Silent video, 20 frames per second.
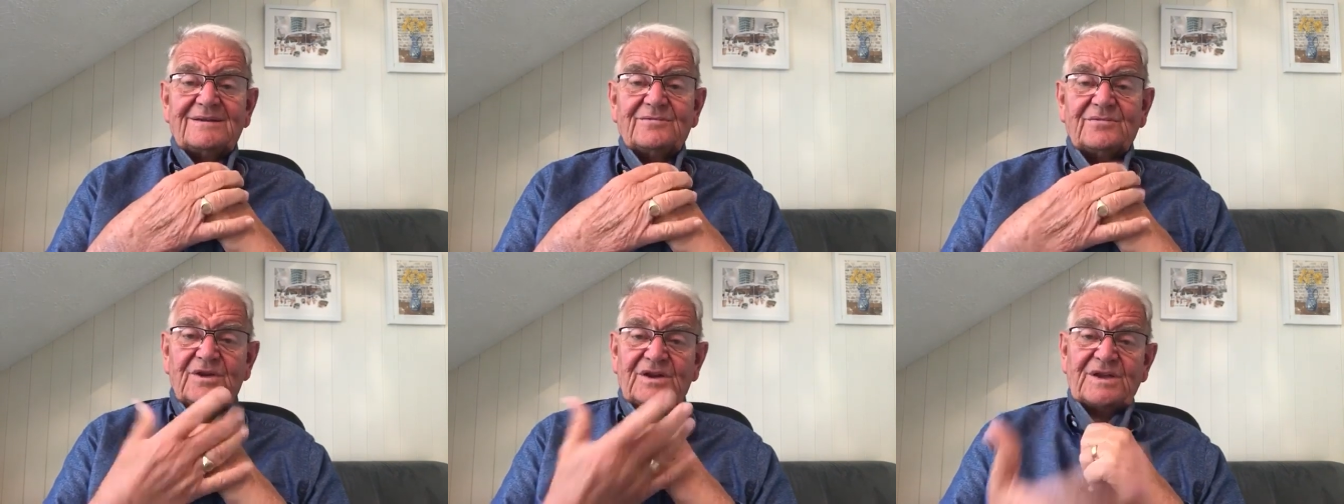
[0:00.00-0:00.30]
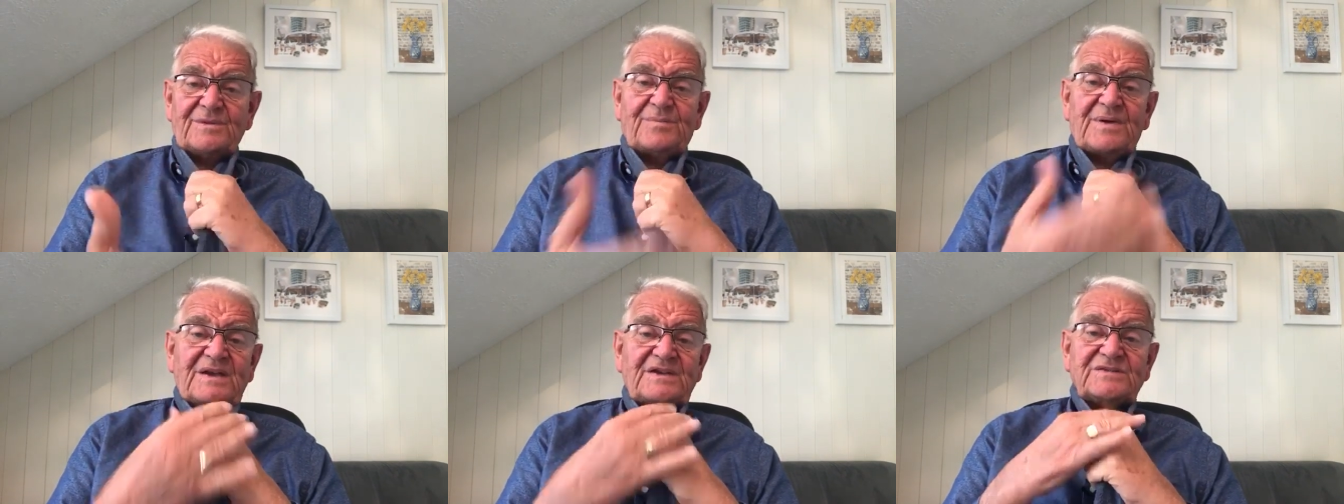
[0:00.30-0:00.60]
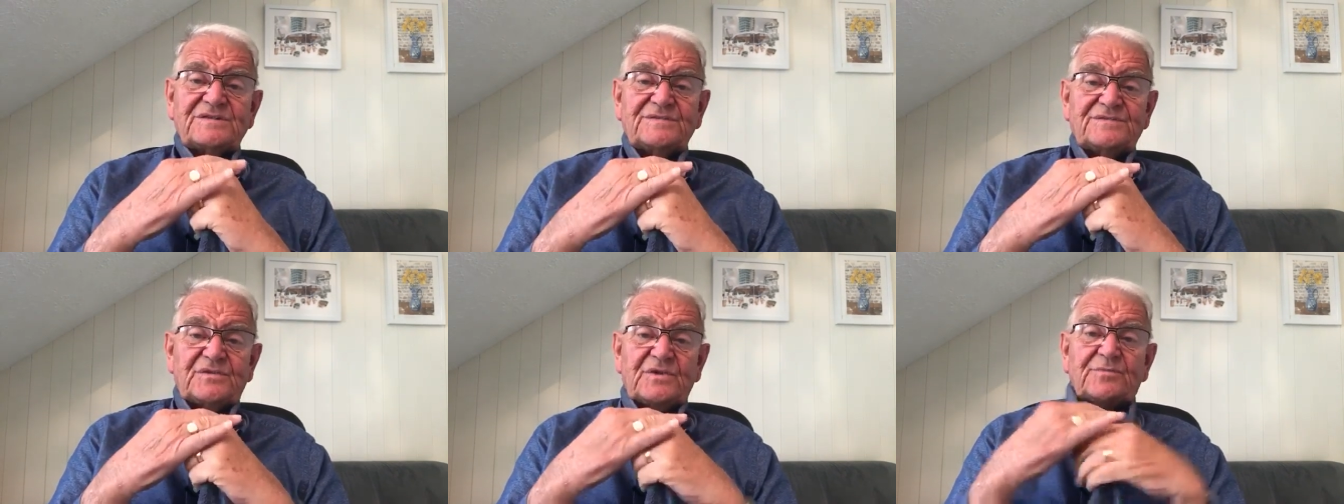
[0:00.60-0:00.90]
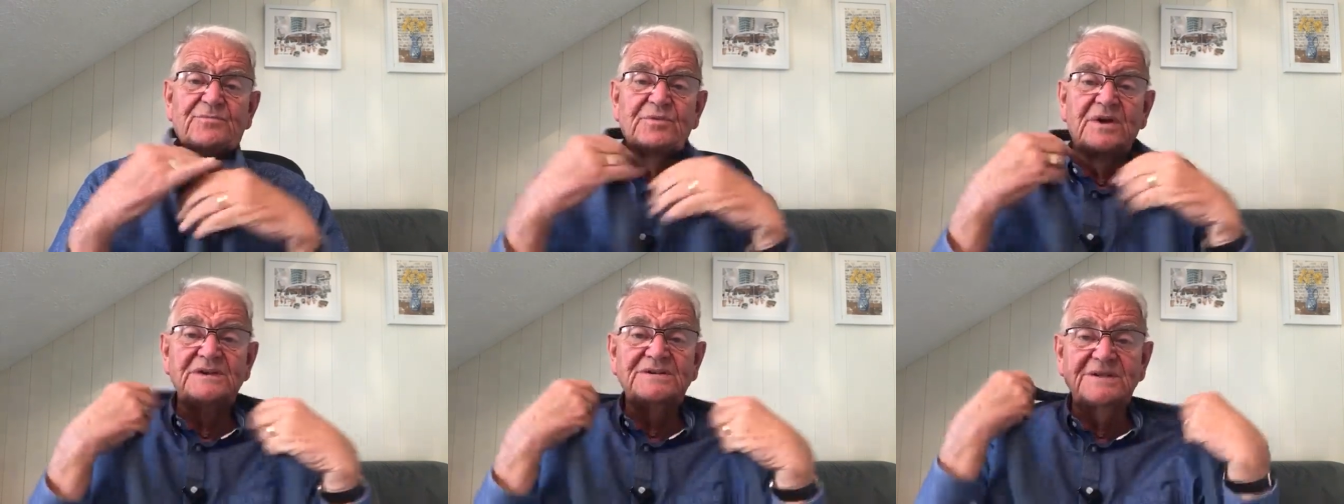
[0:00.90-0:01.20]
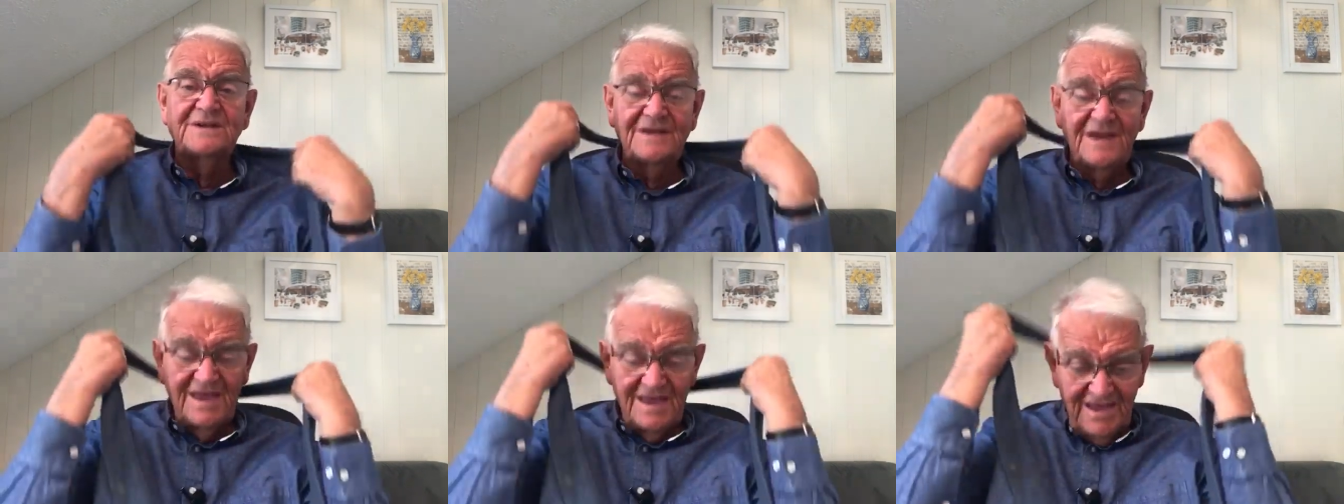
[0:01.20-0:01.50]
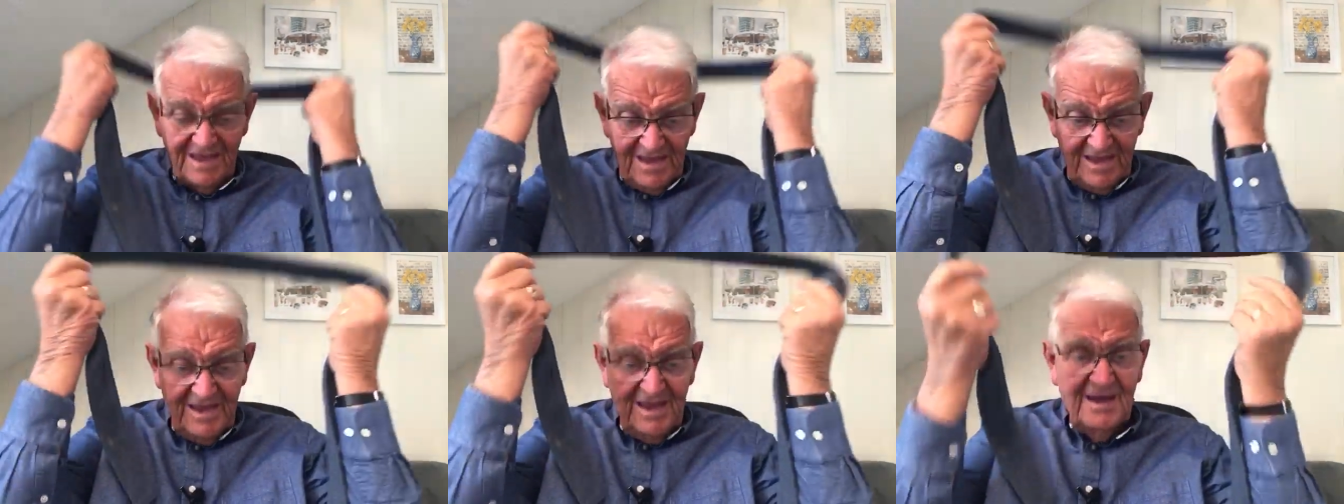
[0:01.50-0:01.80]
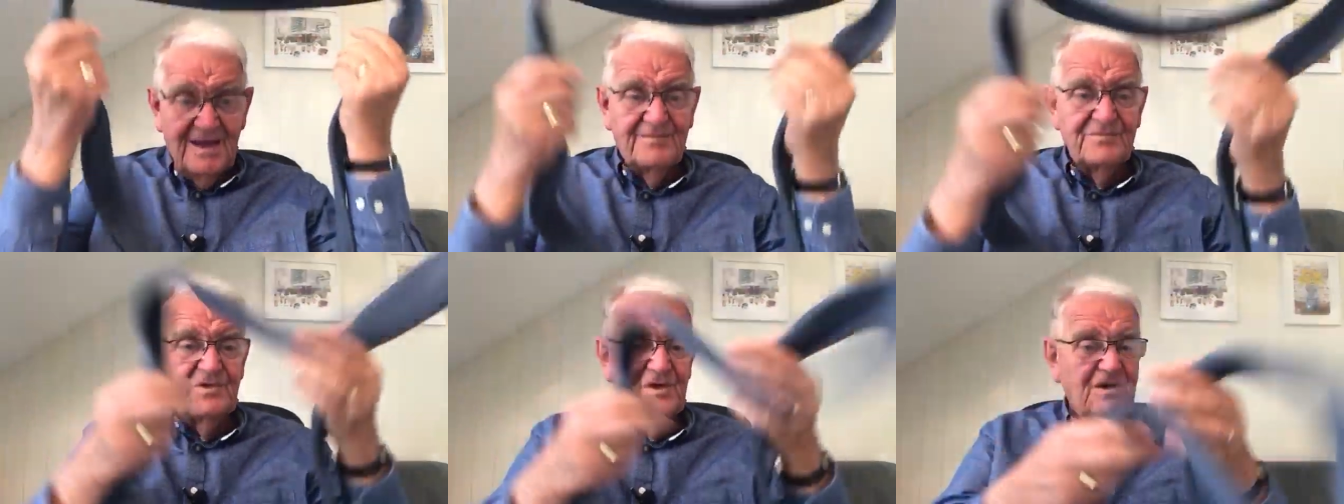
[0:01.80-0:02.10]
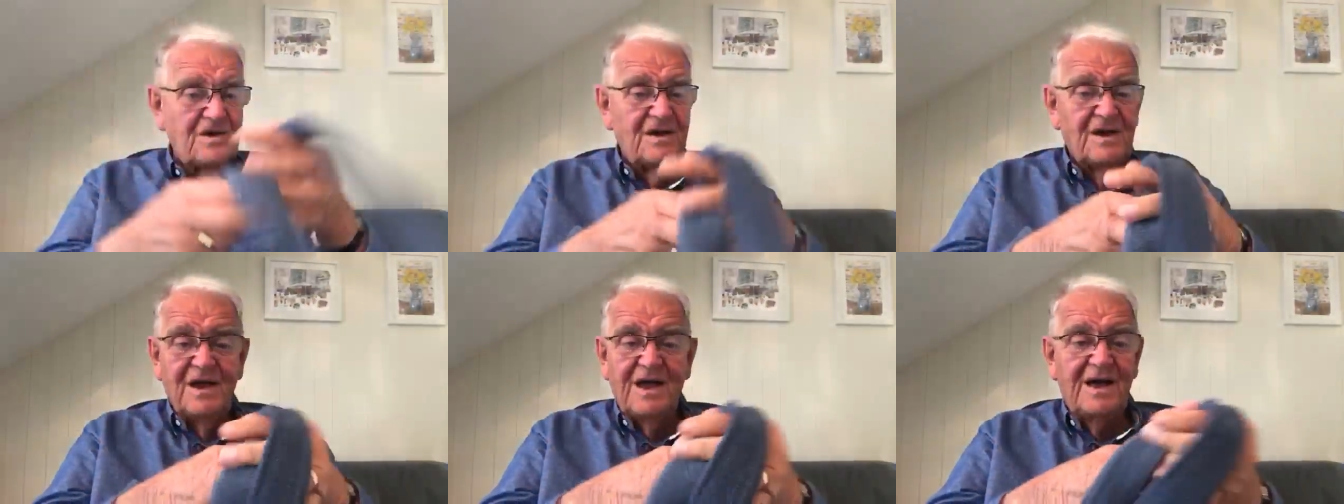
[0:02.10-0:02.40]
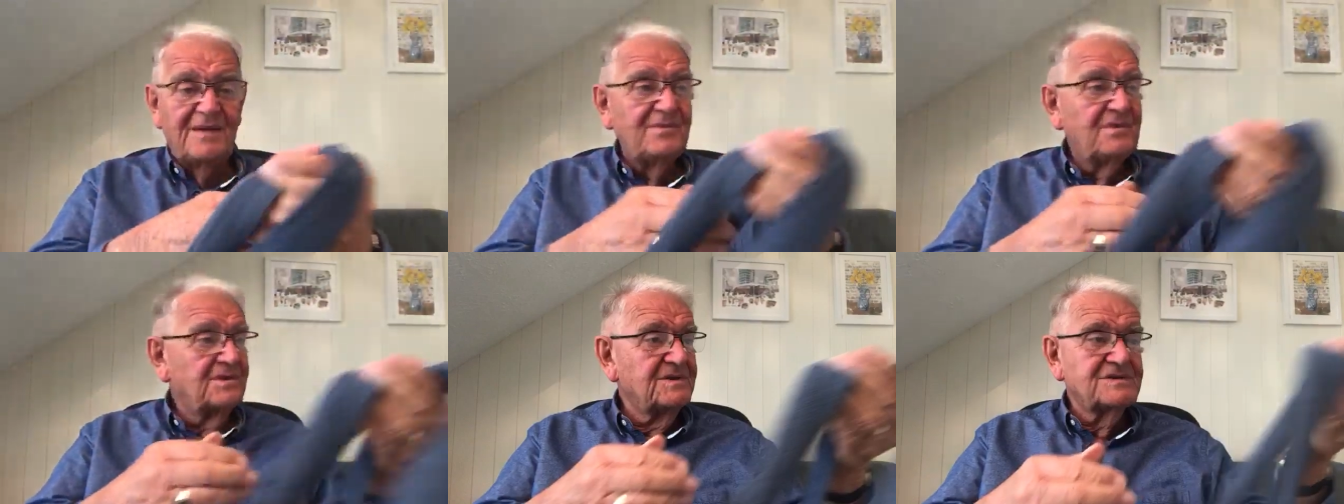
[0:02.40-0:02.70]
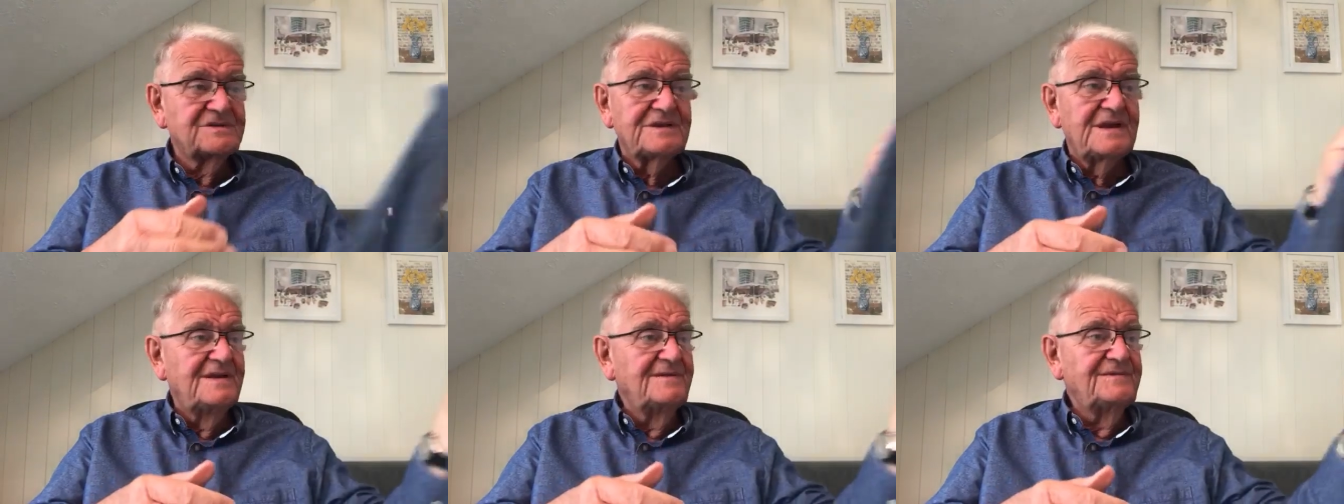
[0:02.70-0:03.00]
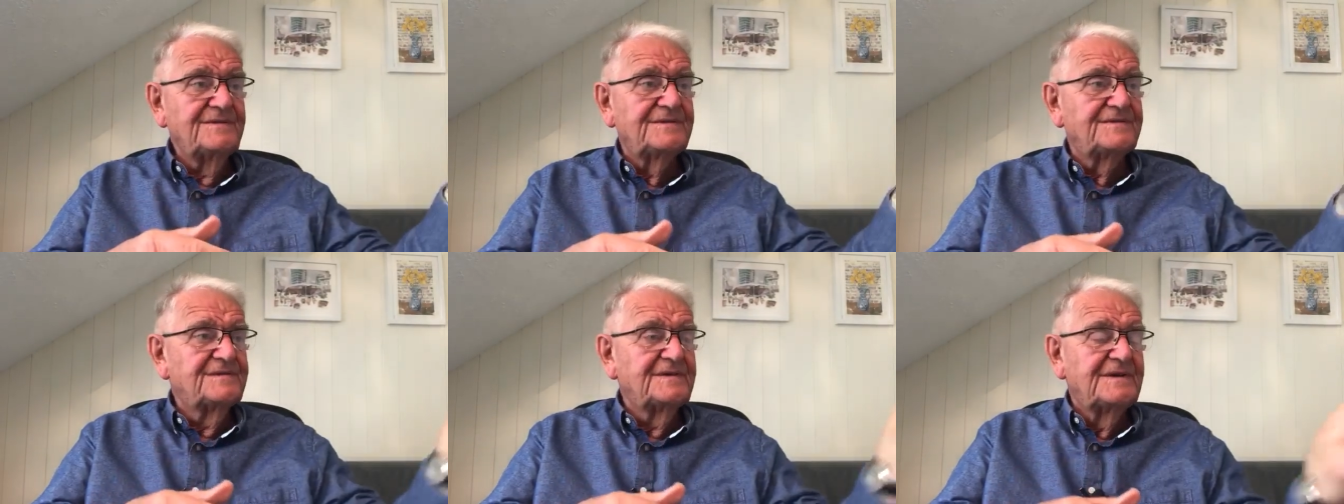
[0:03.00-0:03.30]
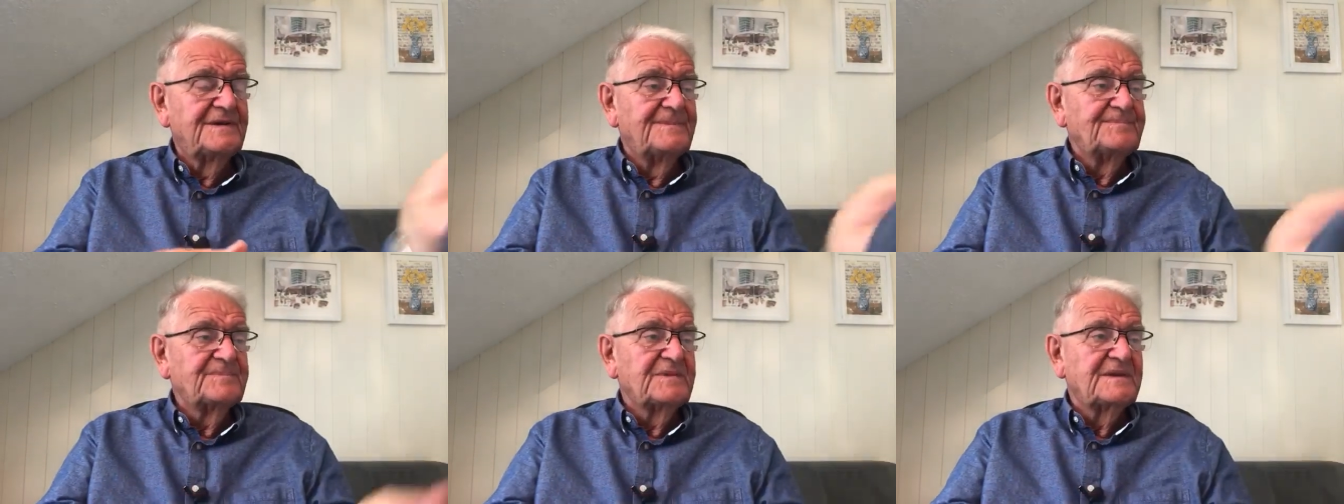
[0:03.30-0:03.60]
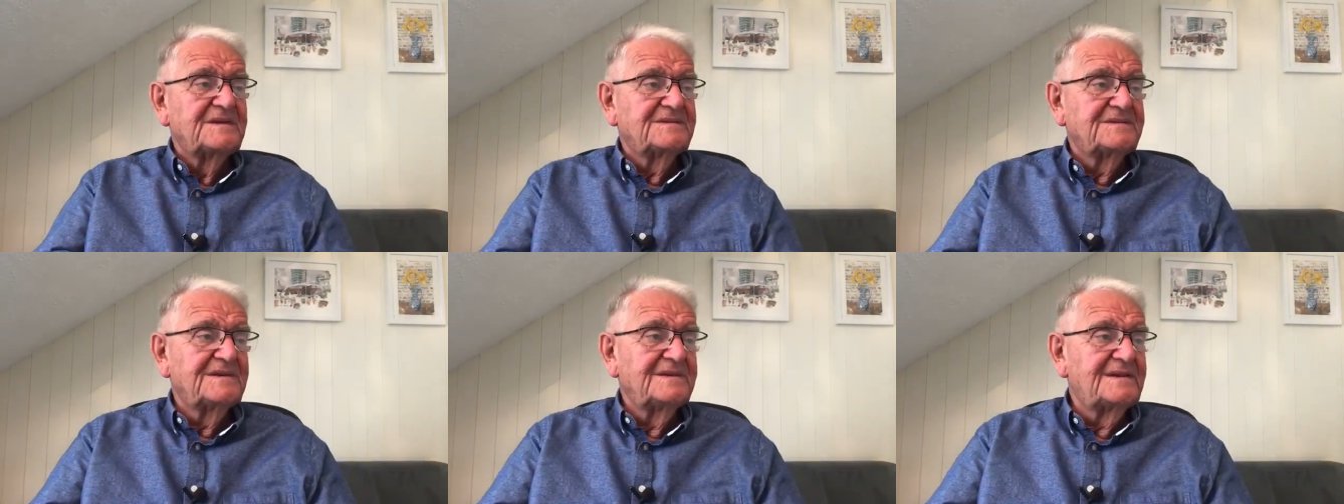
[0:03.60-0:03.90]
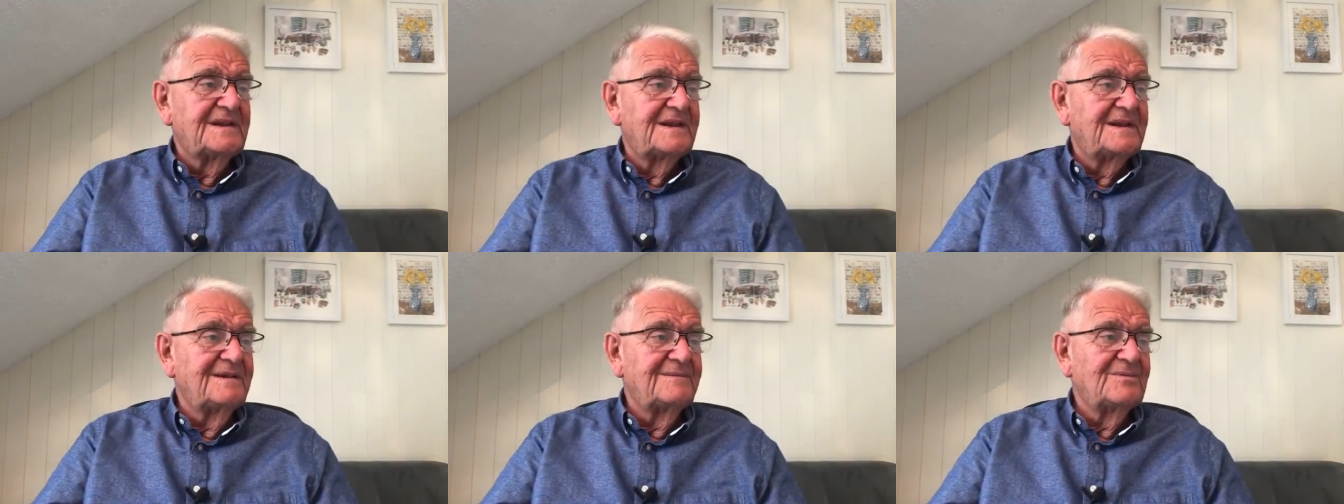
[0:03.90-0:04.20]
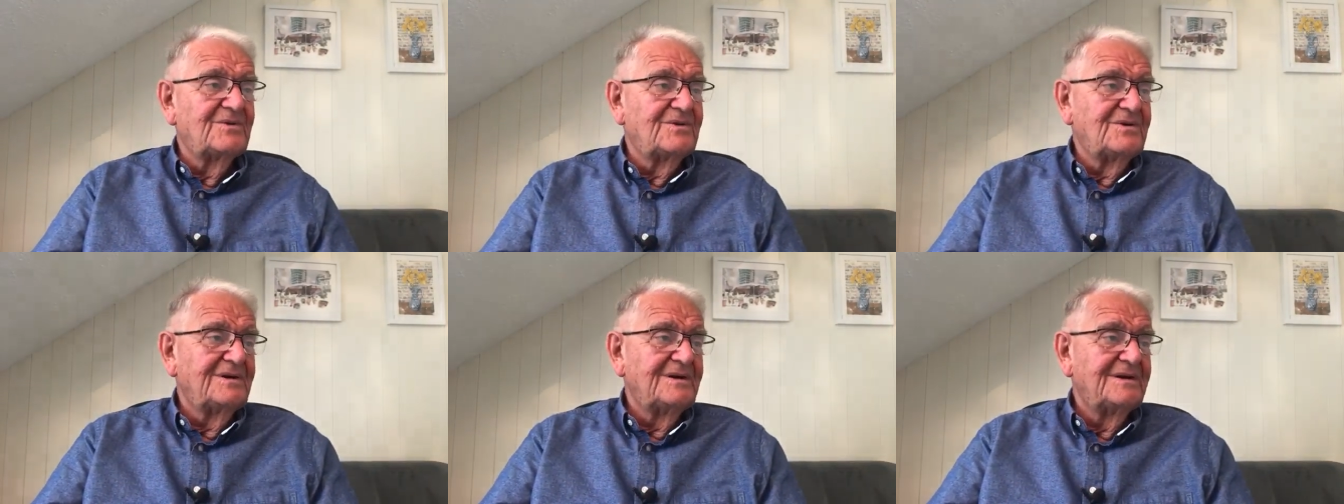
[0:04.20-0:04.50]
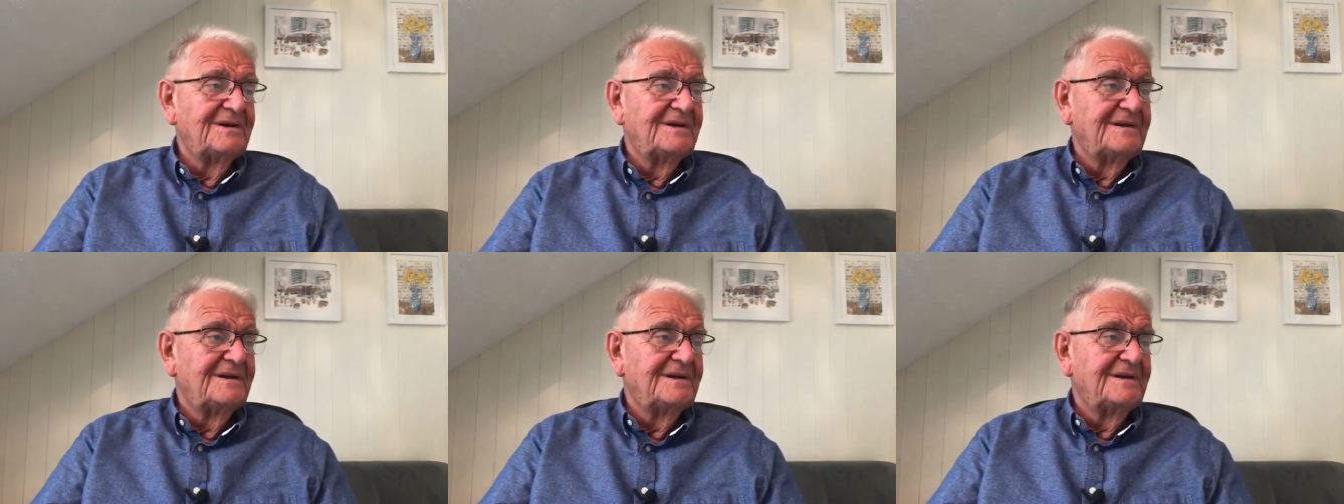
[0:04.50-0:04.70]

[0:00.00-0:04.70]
Well, he pays the full price. Okay, I'm not a slave of sin anymore.